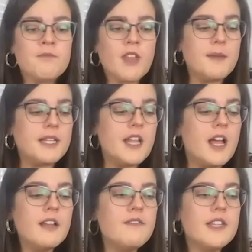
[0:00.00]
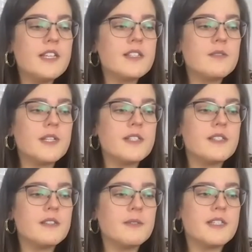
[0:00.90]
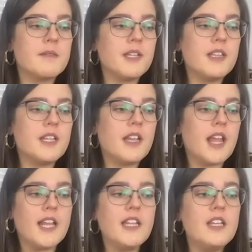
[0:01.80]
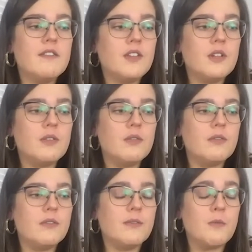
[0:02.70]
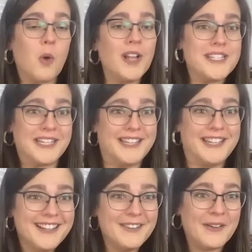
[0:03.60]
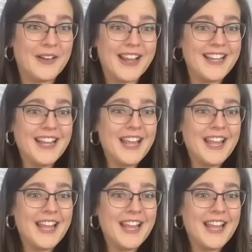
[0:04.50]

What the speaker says: I mean, none of this was something that any of you wanted, right?